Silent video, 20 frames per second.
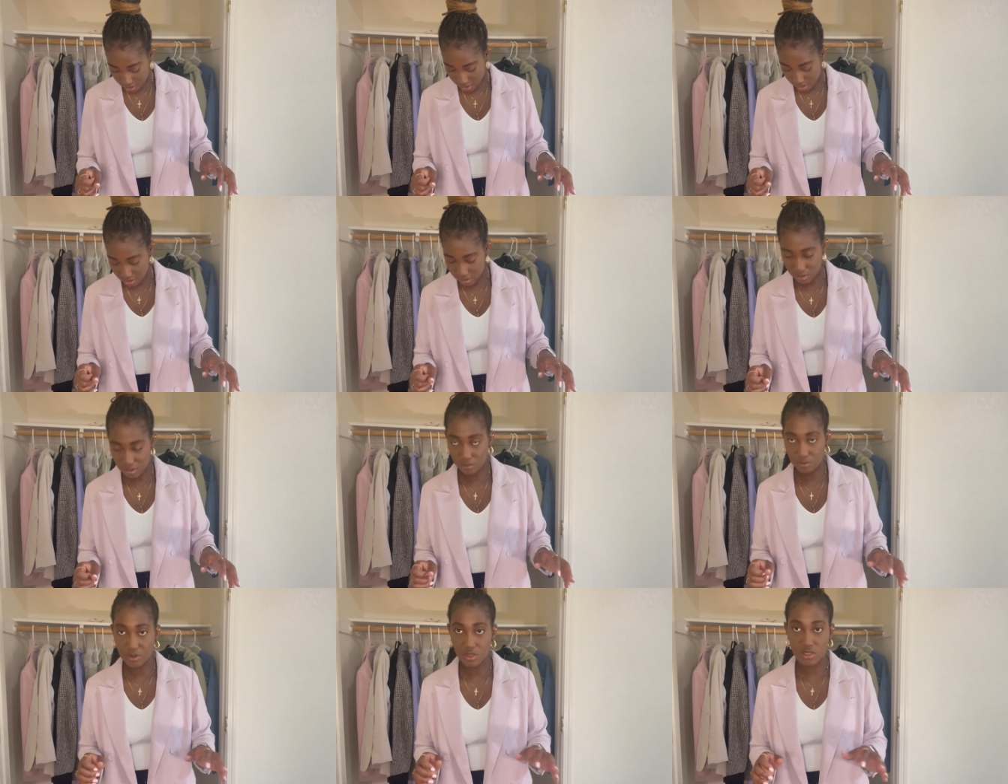gives me
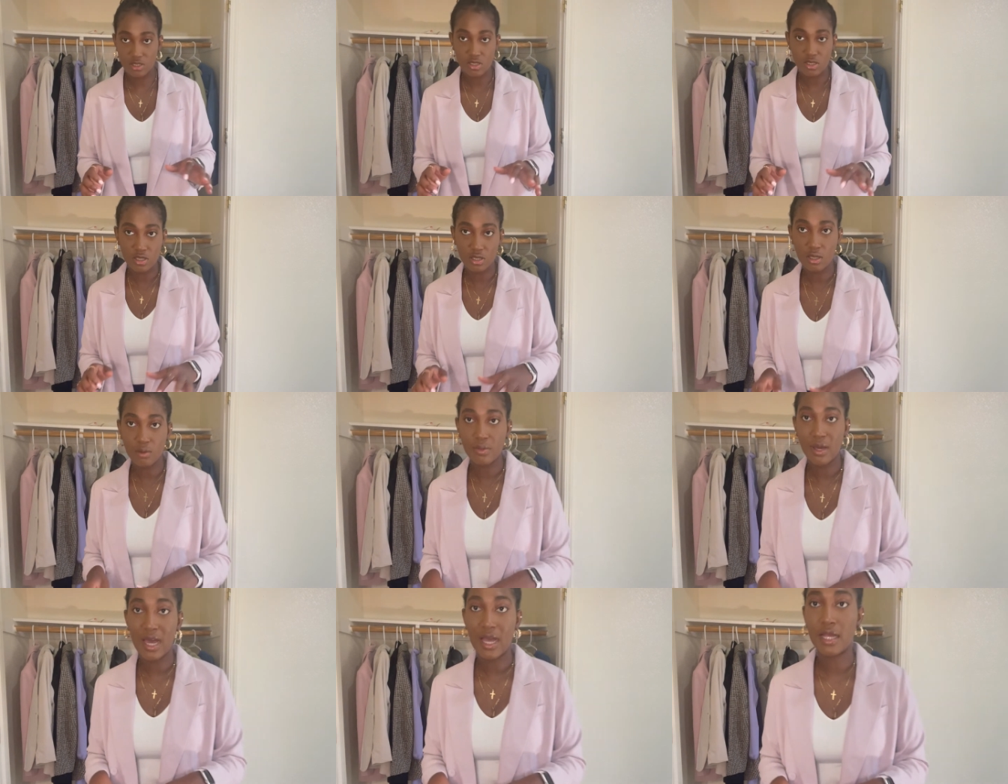blisters in the
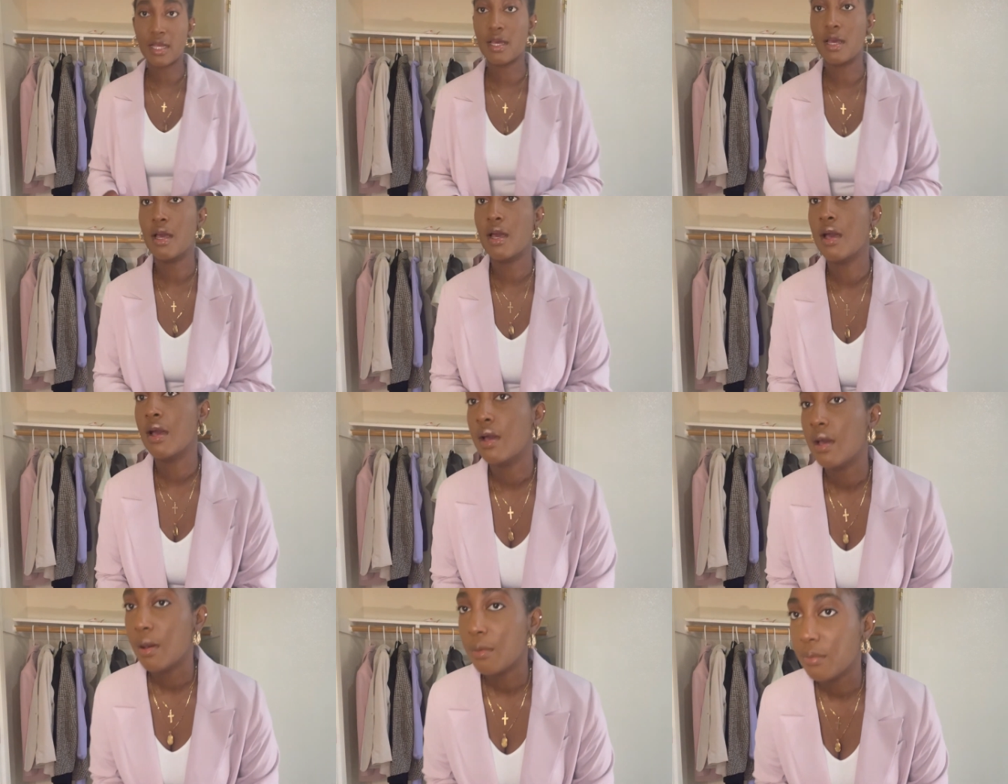back.
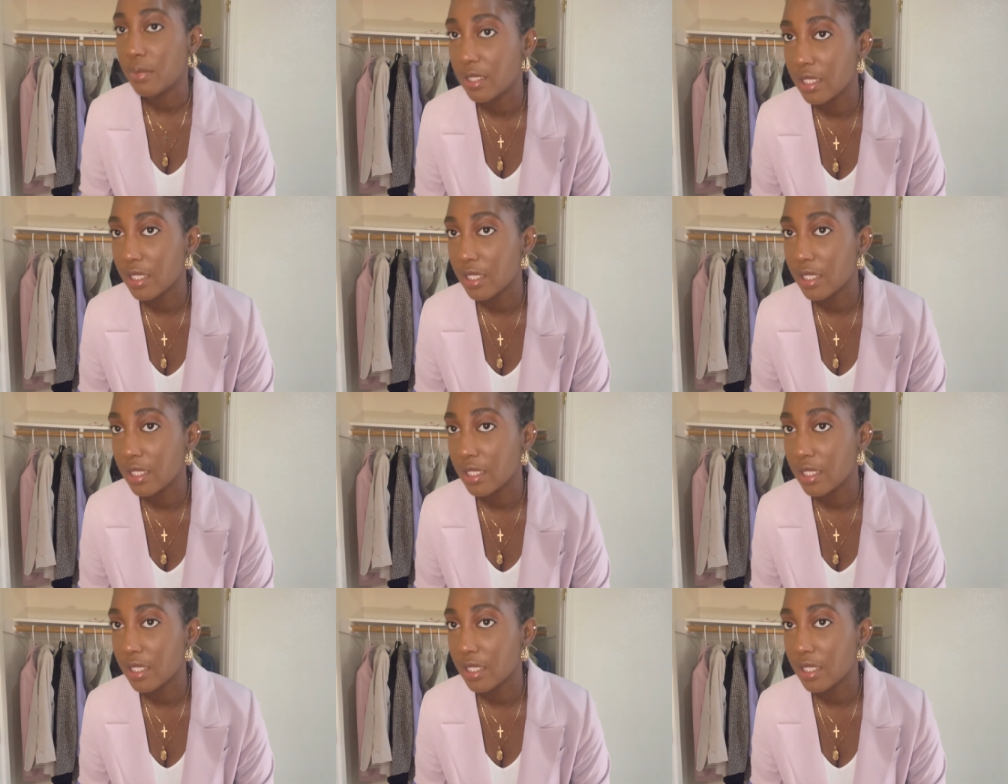But